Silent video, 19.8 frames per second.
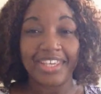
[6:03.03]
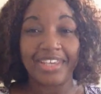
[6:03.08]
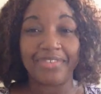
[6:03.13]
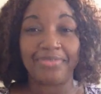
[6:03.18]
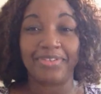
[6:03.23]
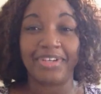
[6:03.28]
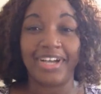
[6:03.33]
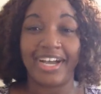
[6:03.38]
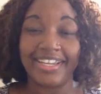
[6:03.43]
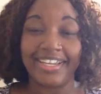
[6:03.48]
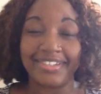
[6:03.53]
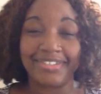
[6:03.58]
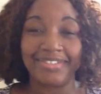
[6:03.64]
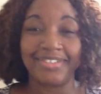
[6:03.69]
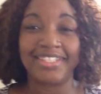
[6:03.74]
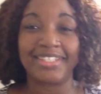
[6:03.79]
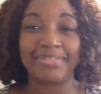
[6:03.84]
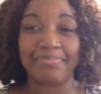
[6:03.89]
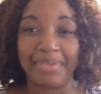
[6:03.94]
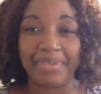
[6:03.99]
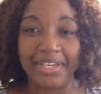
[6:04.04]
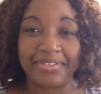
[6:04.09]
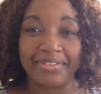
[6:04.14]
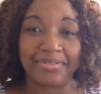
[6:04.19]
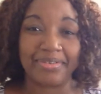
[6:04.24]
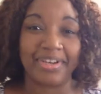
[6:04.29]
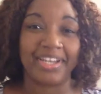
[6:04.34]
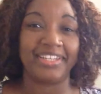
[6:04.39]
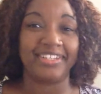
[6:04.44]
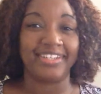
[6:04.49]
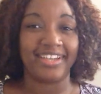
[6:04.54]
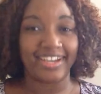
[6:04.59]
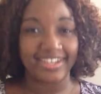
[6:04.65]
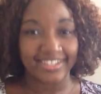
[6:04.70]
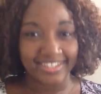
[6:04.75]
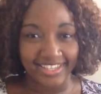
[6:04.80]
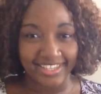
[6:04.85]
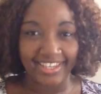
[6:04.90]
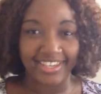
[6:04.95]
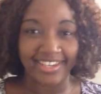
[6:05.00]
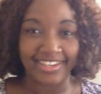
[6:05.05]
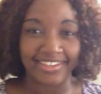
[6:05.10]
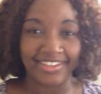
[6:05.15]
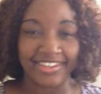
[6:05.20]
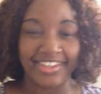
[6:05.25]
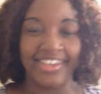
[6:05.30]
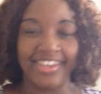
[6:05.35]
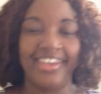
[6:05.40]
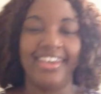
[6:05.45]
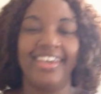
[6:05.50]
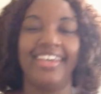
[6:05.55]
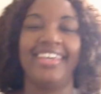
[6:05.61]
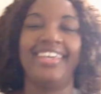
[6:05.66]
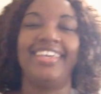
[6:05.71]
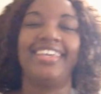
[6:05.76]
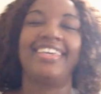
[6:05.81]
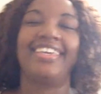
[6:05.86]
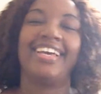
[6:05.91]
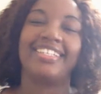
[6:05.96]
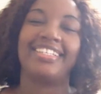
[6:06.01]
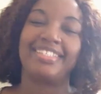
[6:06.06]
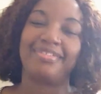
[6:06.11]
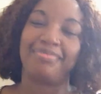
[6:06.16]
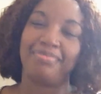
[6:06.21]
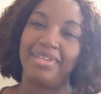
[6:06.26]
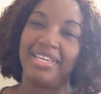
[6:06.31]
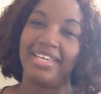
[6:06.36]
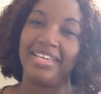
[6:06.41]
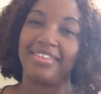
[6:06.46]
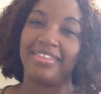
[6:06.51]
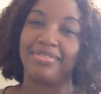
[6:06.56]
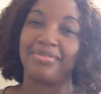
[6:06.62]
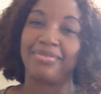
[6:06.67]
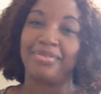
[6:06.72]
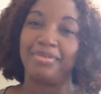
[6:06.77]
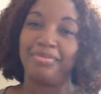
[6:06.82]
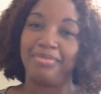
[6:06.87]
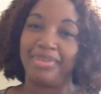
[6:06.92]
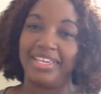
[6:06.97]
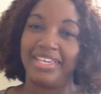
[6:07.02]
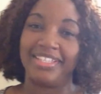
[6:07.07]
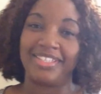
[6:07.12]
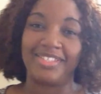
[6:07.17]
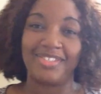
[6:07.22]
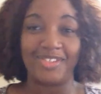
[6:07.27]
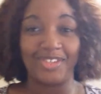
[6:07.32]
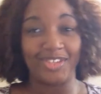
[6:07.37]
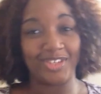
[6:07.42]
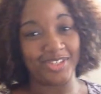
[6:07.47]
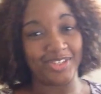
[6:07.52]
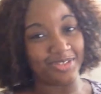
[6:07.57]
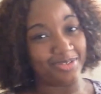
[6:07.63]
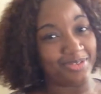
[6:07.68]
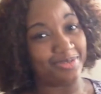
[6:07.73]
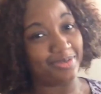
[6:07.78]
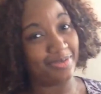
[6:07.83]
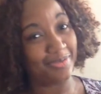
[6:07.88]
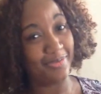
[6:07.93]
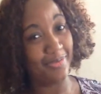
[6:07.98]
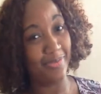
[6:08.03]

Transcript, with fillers: if God could speak through a donkey, he can speak through me to you.